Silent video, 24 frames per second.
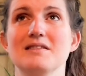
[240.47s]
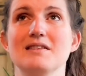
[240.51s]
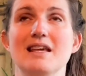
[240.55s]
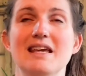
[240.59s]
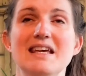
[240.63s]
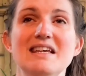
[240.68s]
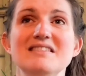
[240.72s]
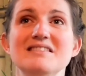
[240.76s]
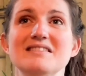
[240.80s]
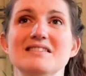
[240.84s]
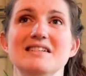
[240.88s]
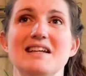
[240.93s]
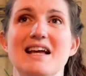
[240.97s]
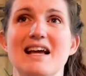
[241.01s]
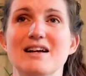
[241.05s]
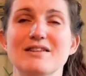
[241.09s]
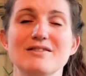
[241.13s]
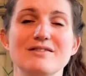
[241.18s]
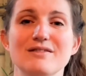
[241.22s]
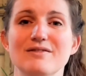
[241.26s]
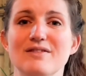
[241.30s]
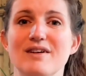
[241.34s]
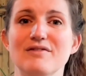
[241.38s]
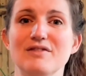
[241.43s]
ins and
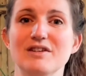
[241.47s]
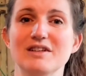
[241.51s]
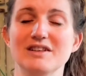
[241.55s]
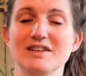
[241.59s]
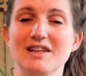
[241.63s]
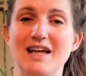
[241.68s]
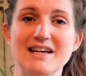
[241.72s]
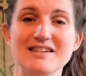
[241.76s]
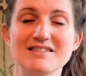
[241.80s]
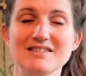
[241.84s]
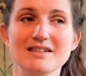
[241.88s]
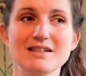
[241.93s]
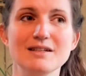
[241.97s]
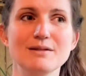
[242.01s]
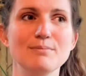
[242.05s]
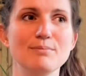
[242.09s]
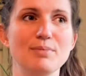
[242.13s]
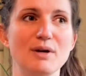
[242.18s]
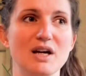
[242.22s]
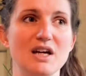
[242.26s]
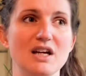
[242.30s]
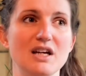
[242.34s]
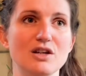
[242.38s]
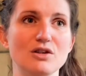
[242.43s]
outs of every lesson,
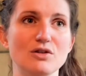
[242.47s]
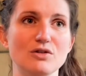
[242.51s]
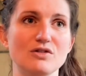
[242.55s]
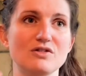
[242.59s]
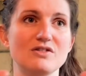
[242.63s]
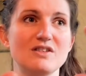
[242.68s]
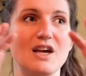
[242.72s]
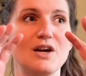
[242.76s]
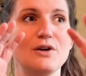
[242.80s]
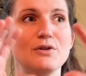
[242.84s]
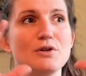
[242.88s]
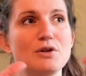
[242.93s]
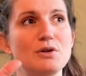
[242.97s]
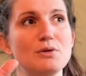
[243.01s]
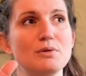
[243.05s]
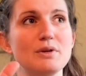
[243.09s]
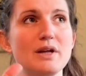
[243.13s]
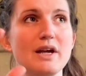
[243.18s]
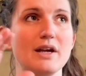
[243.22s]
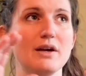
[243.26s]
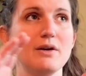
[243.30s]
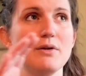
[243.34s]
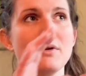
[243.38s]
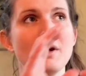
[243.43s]
but it'll tell you
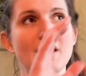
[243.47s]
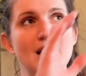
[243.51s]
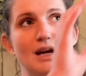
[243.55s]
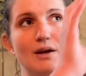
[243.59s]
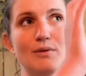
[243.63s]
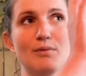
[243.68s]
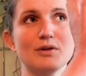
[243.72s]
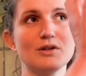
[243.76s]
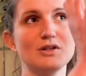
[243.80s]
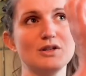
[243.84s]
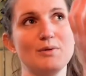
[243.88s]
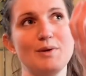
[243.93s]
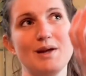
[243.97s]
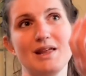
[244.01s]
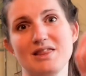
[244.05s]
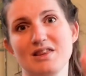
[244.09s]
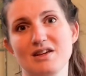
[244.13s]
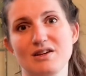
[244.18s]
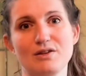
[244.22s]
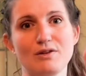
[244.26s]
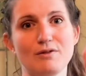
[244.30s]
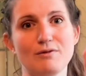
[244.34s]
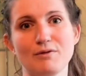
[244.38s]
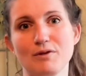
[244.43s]
like, okay, we're doing
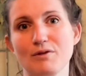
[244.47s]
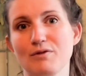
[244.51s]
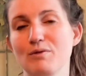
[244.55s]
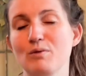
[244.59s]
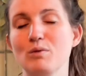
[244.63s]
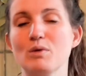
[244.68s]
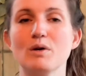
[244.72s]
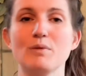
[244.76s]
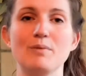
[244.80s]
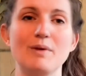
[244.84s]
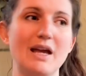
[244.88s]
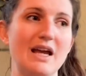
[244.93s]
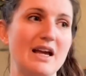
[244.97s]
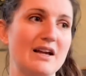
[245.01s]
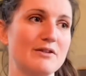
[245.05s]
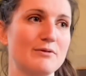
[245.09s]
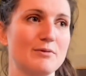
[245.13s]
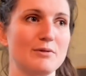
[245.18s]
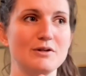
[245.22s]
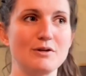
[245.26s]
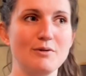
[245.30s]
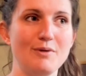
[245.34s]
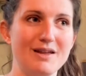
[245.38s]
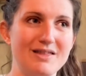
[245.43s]
this for four weeks.
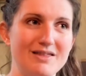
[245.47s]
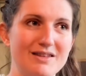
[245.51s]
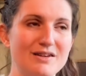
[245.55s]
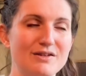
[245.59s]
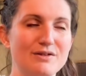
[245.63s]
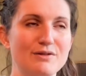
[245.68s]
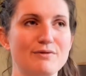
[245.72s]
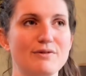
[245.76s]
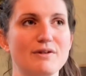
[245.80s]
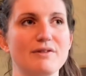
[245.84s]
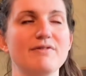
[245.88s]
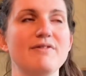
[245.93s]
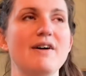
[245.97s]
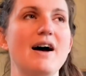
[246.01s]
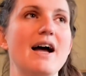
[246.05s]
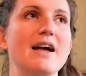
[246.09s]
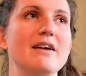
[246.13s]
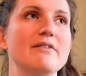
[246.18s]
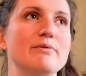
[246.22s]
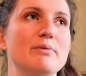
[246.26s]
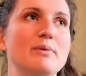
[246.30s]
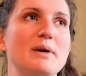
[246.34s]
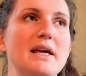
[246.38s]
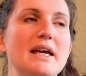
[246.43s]
We're doing this for
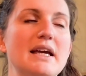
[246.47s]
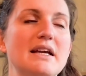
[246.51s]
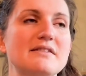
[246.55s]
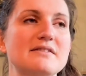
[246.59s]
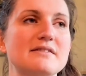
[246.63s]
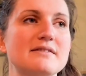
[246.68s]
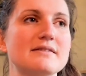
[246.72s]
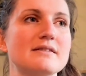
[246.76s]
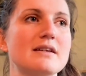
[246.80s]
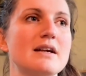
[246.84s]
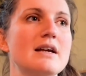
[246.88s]
five weeks.